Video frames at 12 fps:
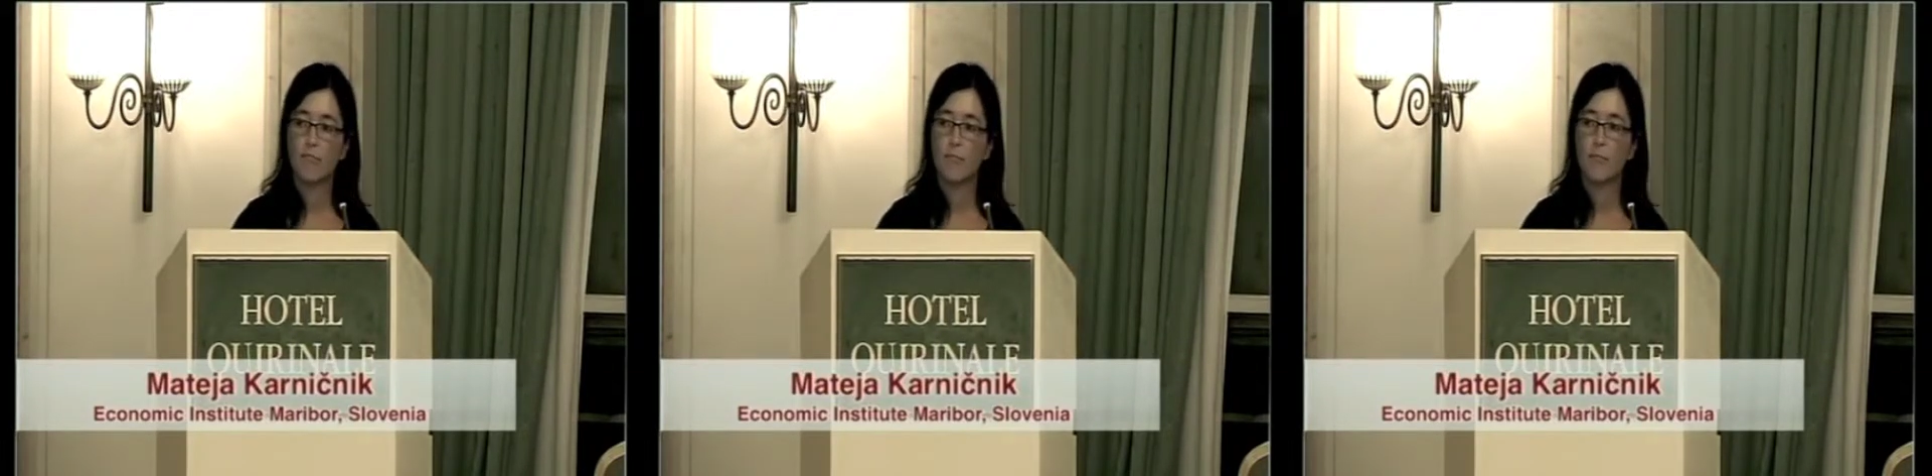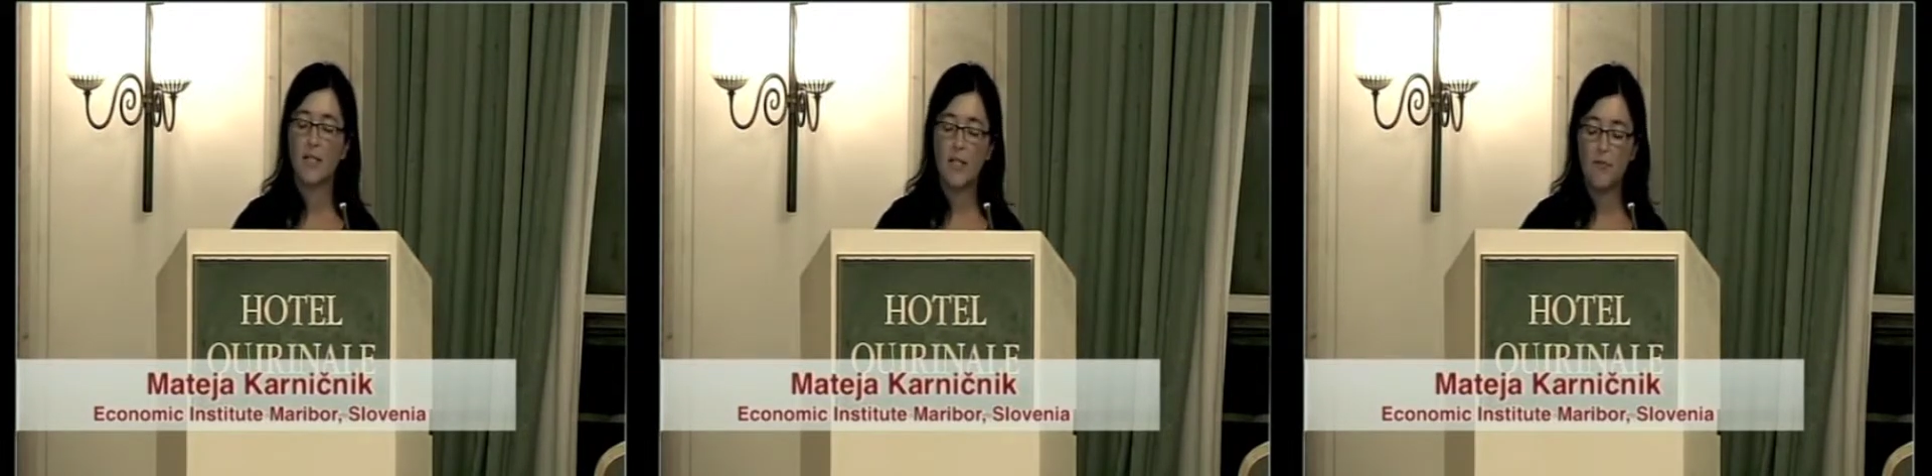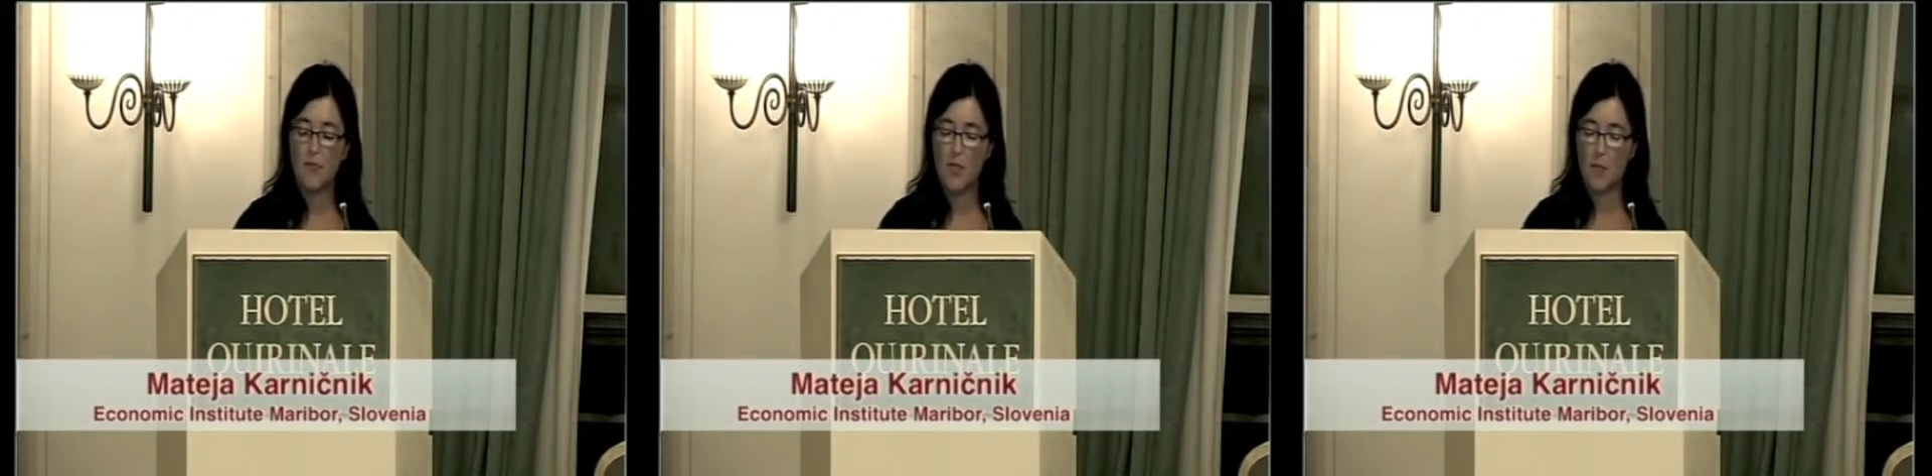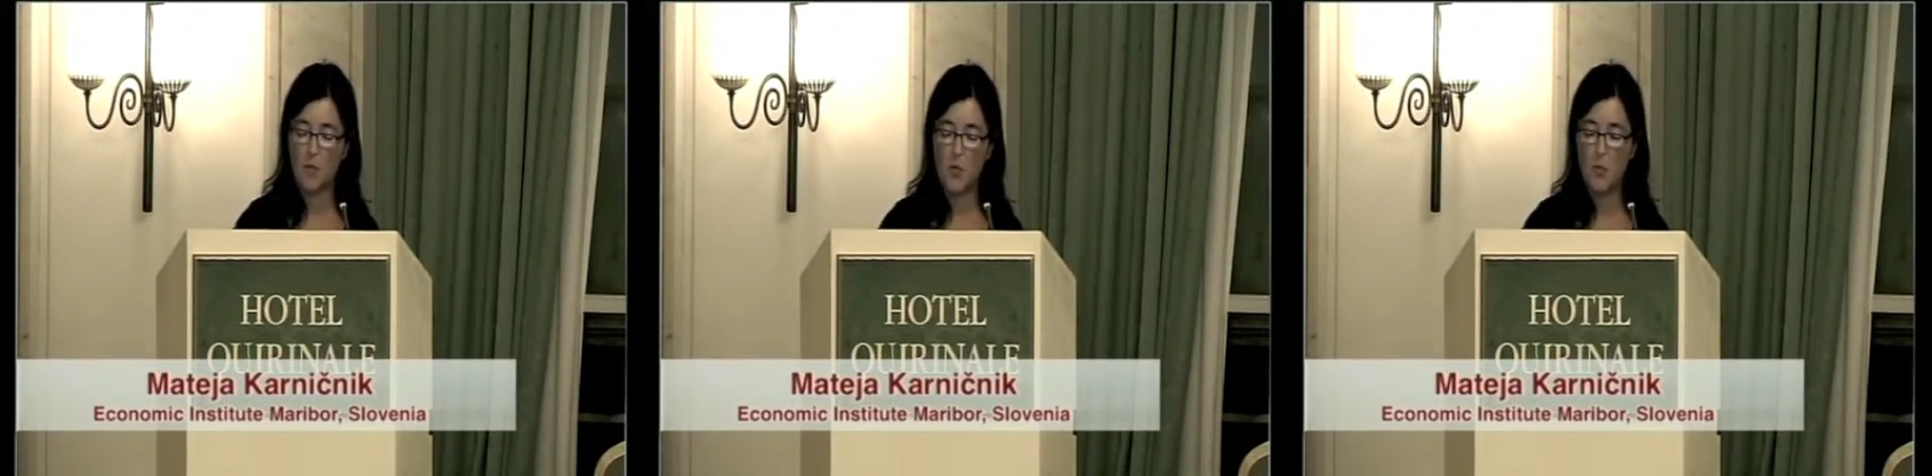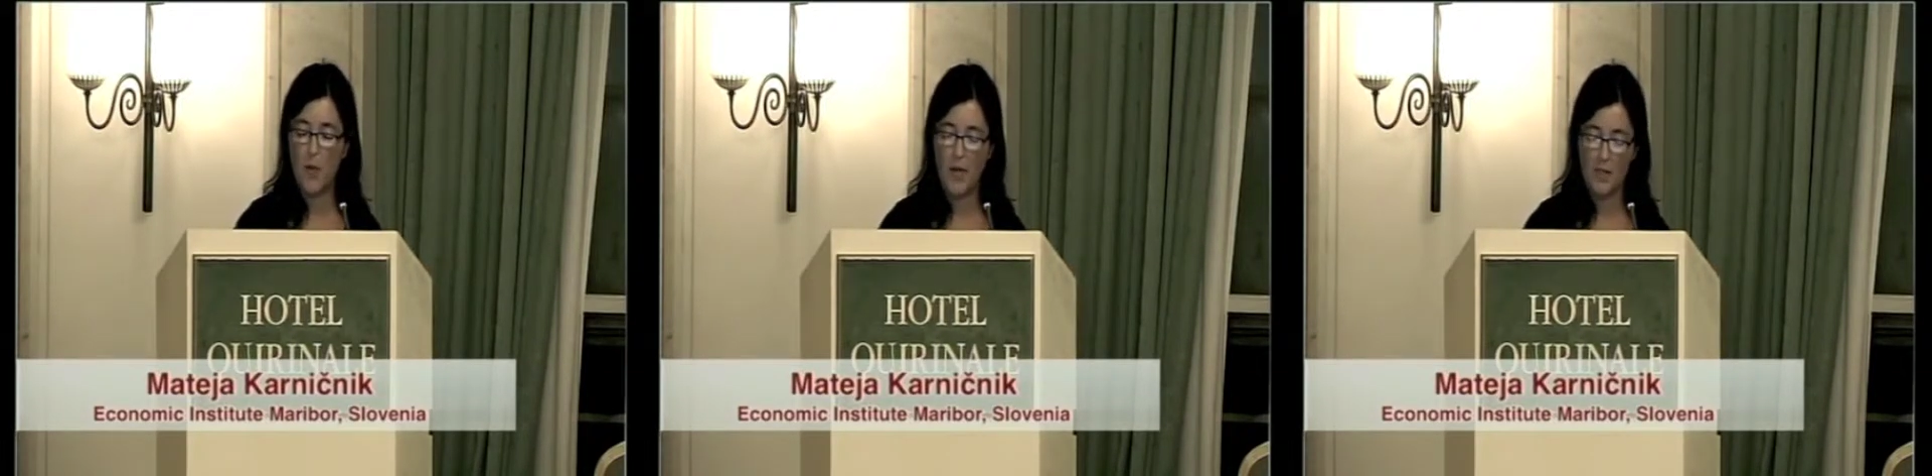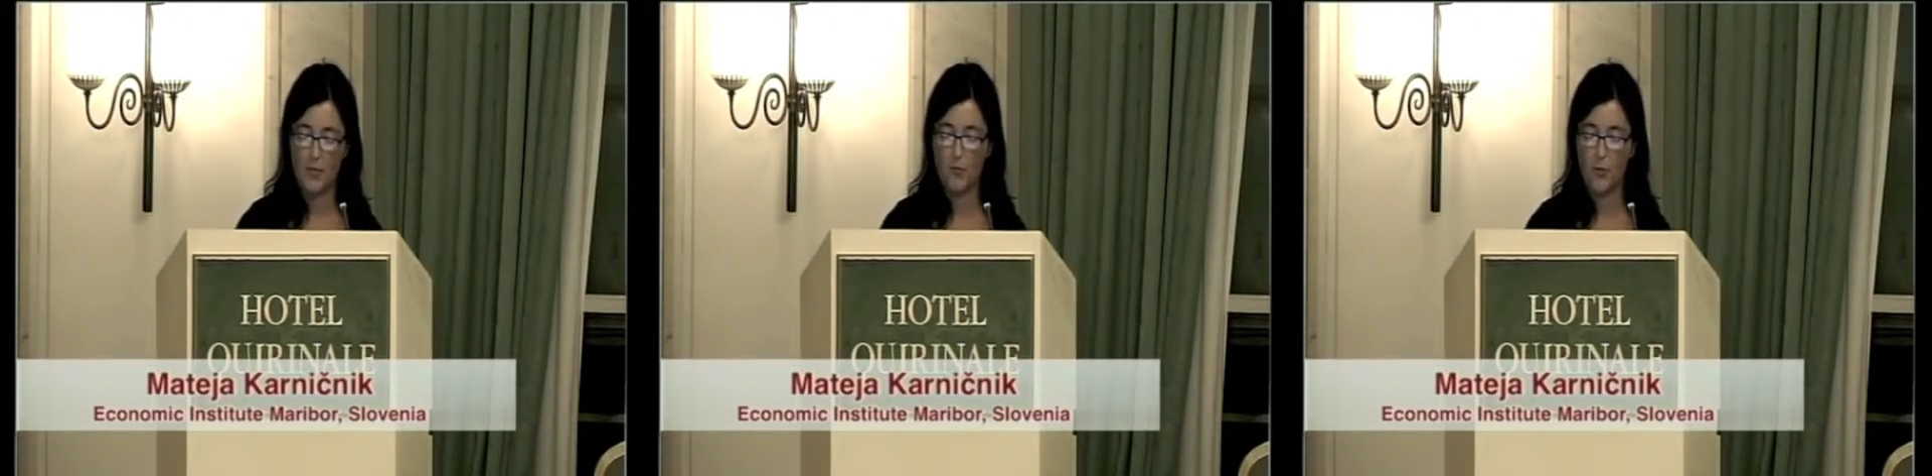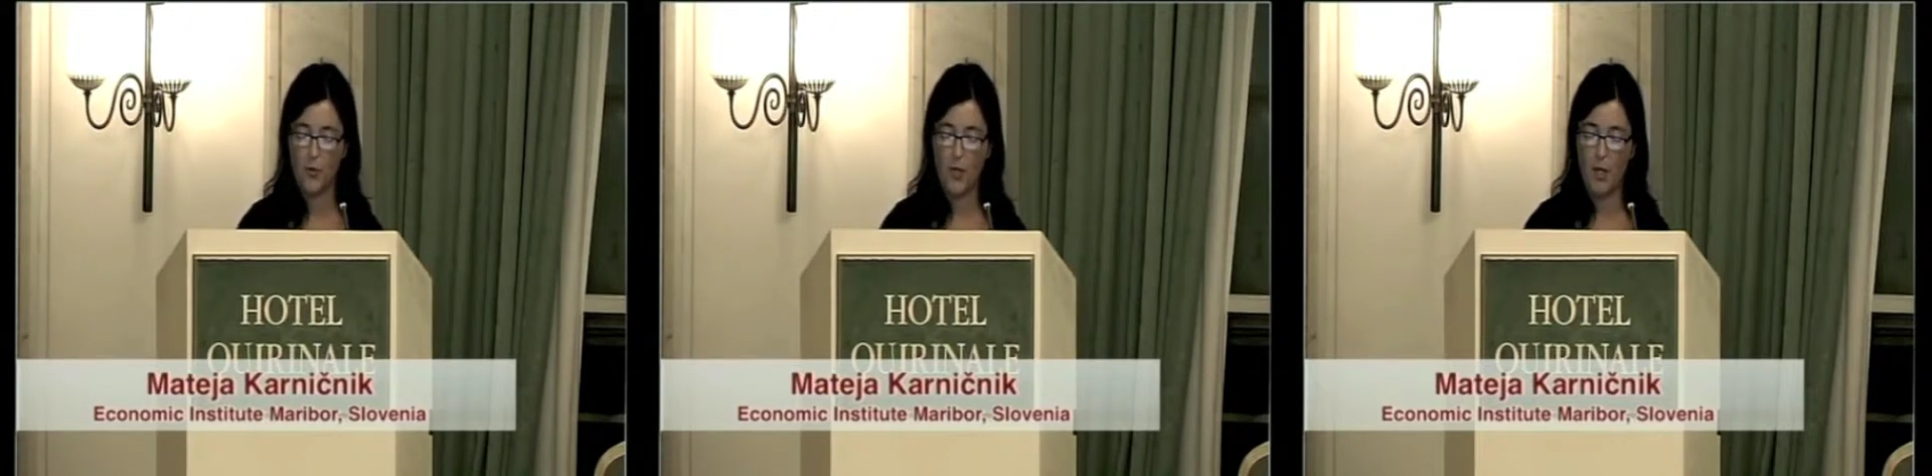give some space for the